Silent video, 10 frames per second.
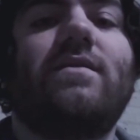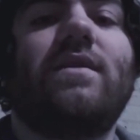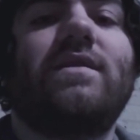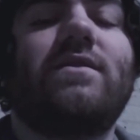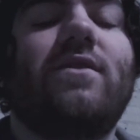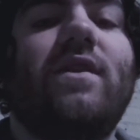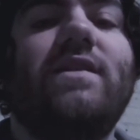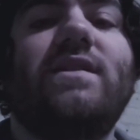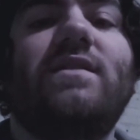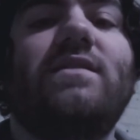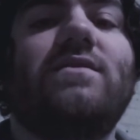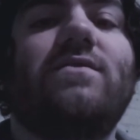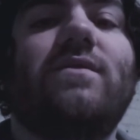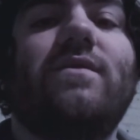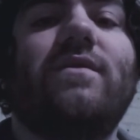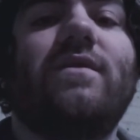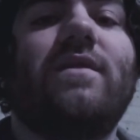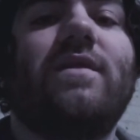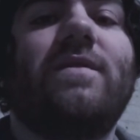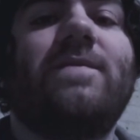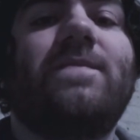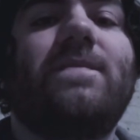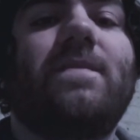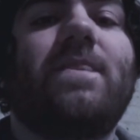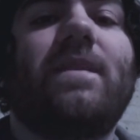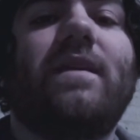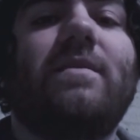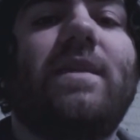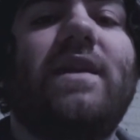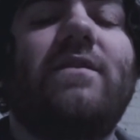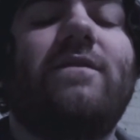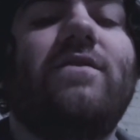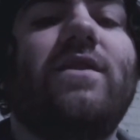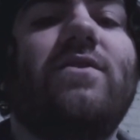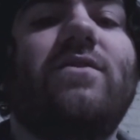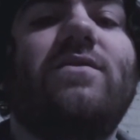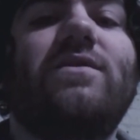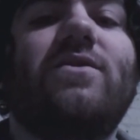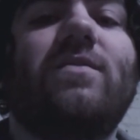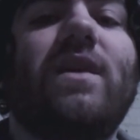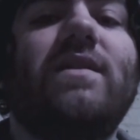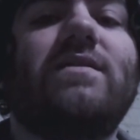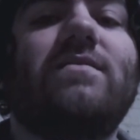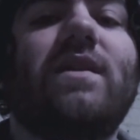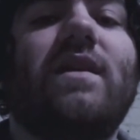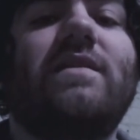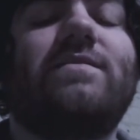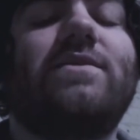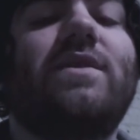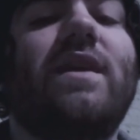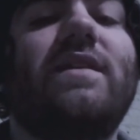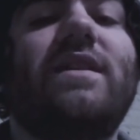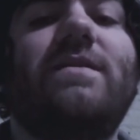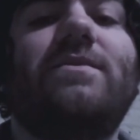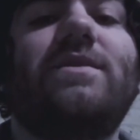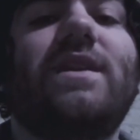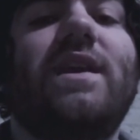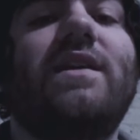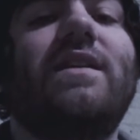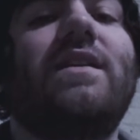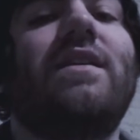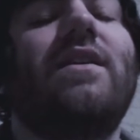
It's a crazy disorder, and it make you feel like you're losing your mind sometimes. But you gotta keep your sanity.